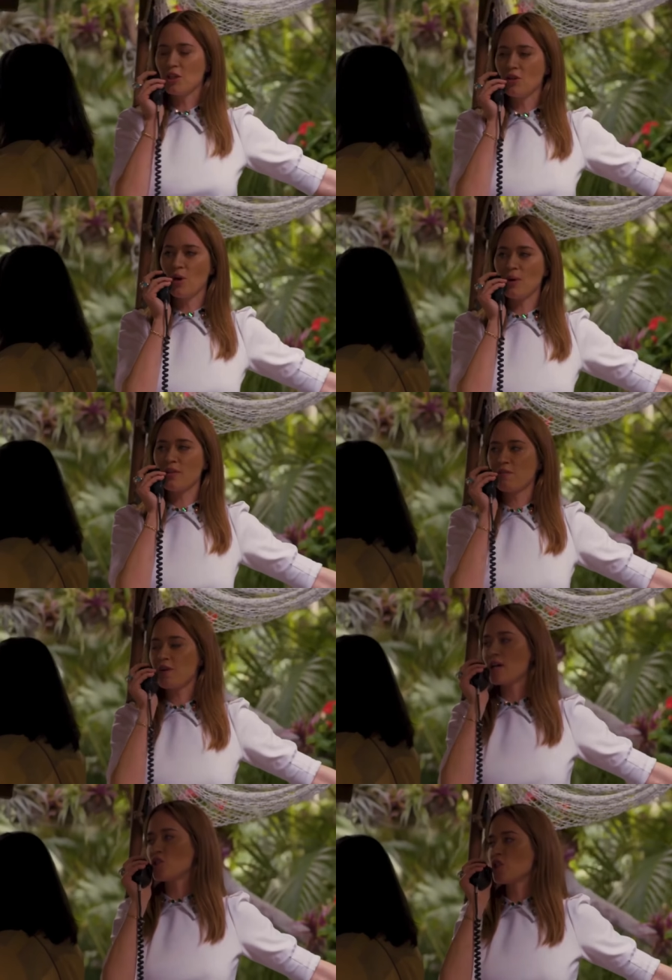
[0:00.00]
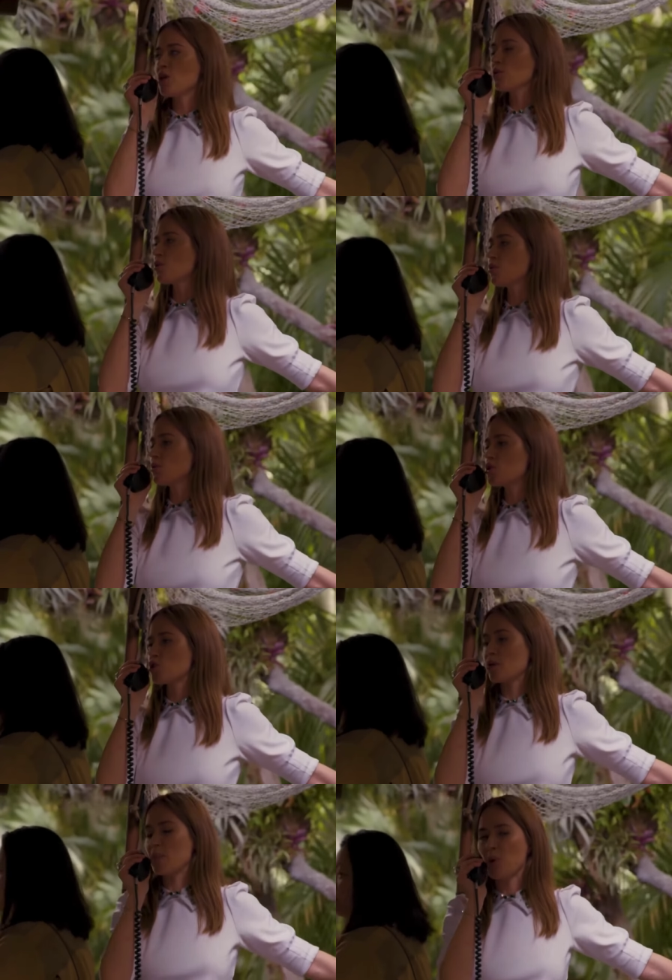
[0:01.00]
Do you know when the first Jungle Cruise
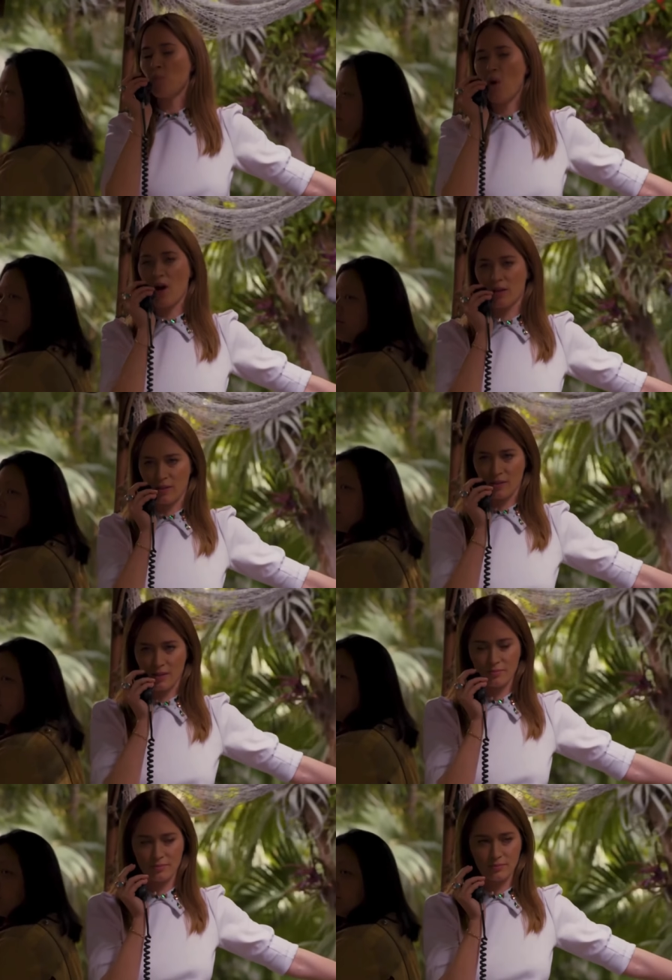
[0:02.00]
trip was?